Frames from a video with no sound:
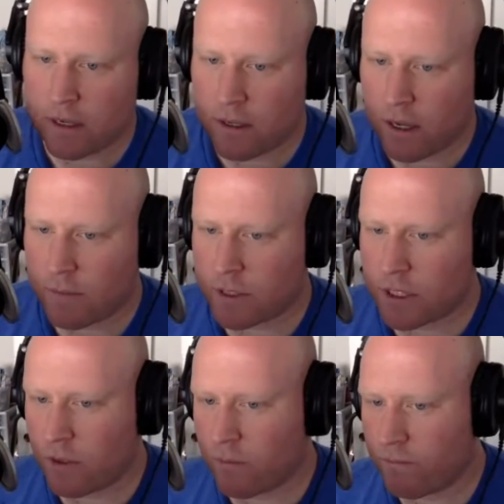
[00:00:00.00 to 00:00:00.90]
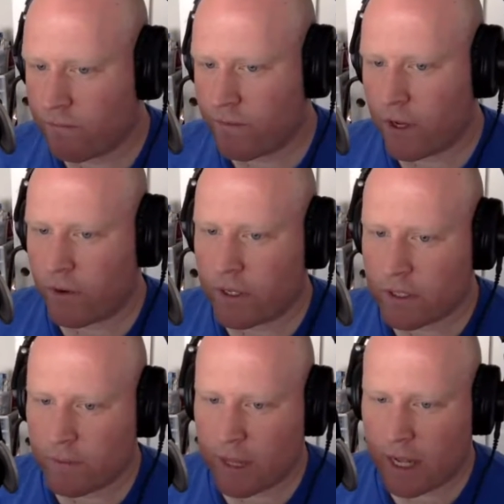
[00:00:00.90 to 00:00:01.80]
And I'm still
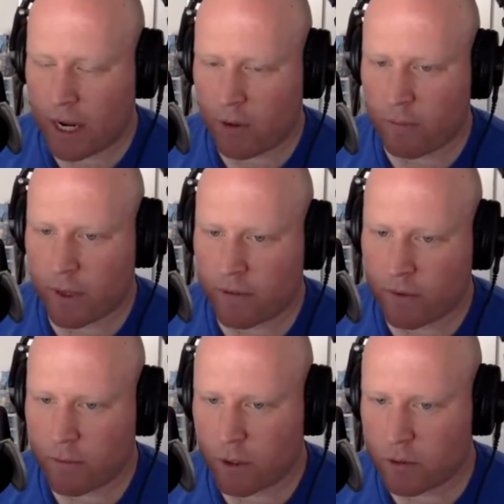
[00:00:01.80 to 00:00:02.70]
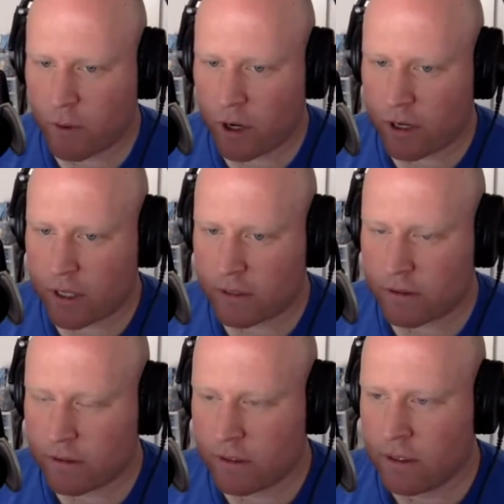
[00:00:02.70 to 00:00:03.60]
figuring some of that out, but for the most part,
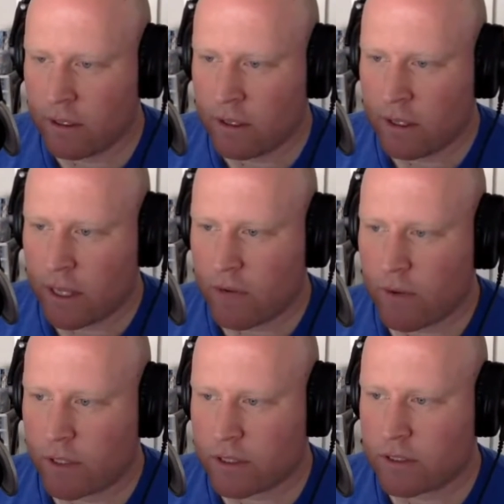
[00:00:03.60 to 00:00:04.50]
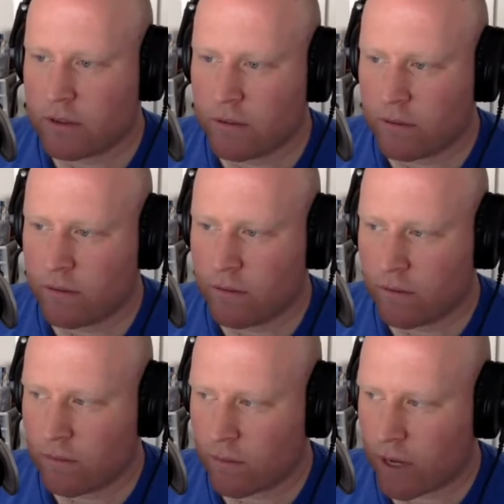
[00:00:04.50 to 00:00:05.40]
it runs
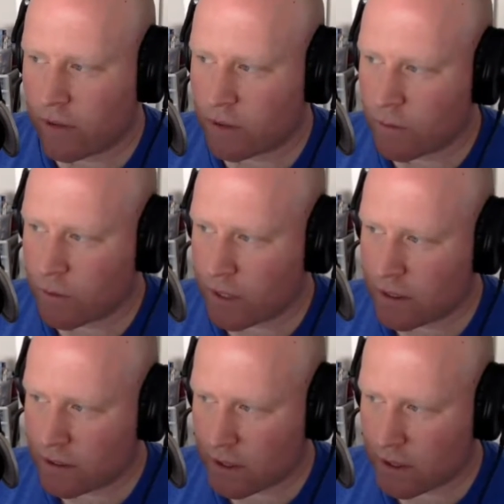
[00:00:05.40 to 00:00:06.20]
rather smoothly.